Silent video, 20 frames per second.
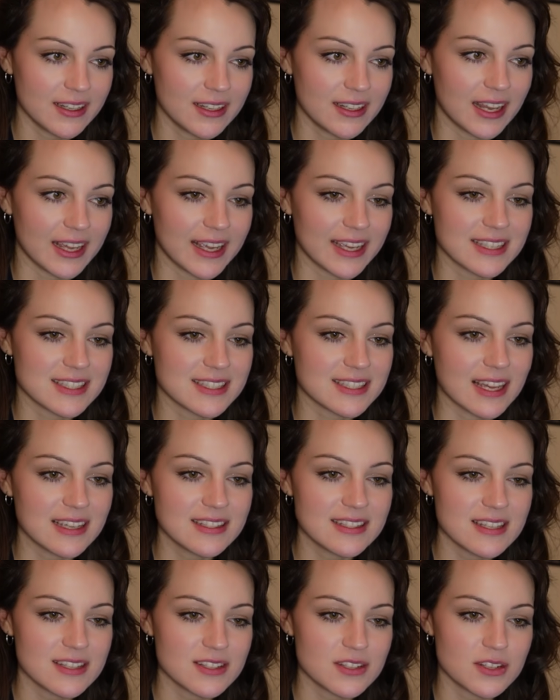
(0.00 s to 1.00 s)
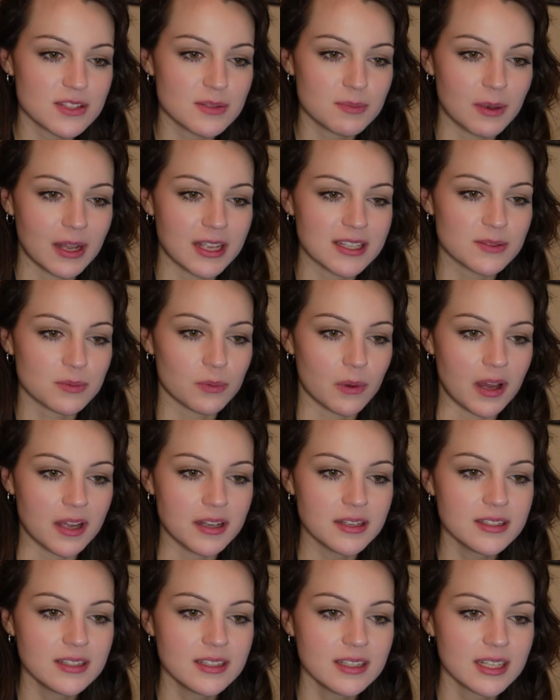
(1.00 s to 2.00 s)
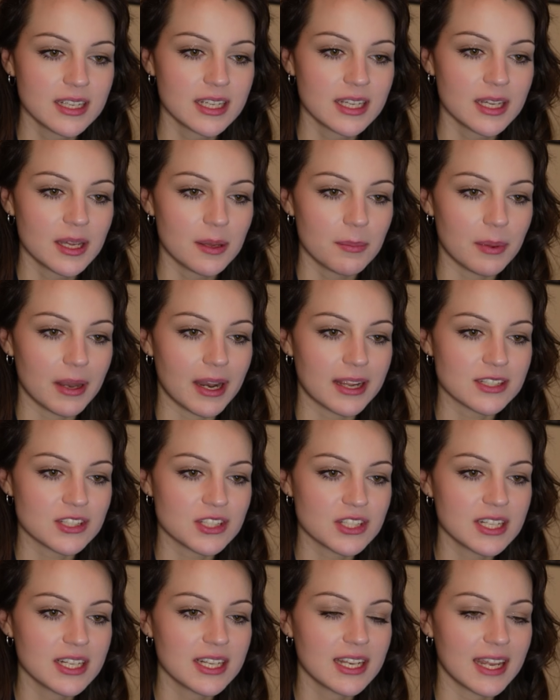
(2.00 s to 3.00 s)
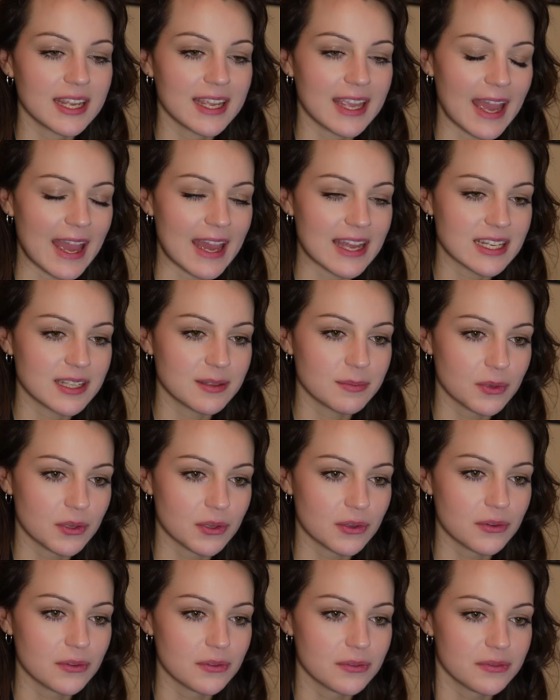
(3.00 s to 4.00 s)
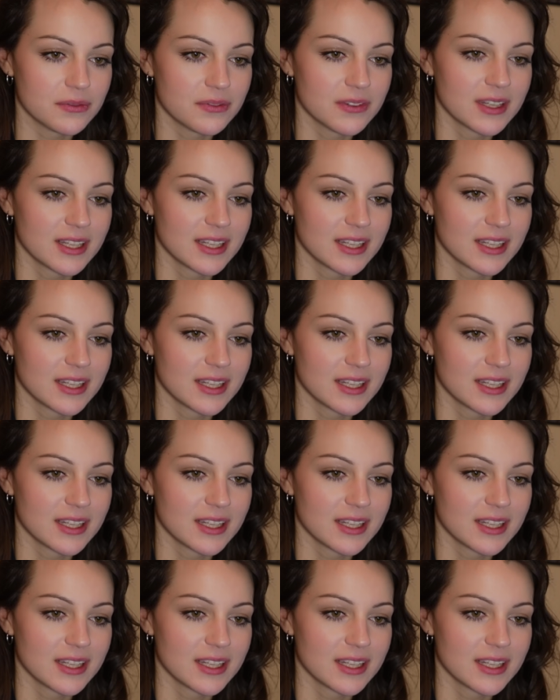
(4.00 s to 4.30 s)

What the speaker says: Like, it says it's just +1, but actually, like, any move,